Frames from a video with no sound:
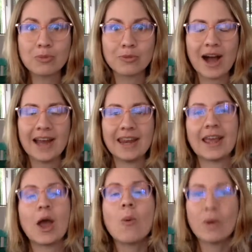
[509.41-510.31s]
writing
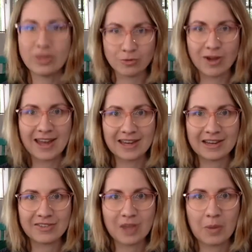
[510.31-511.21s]
when the writing
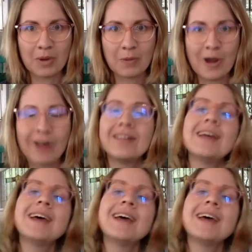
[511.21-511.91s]
is going well?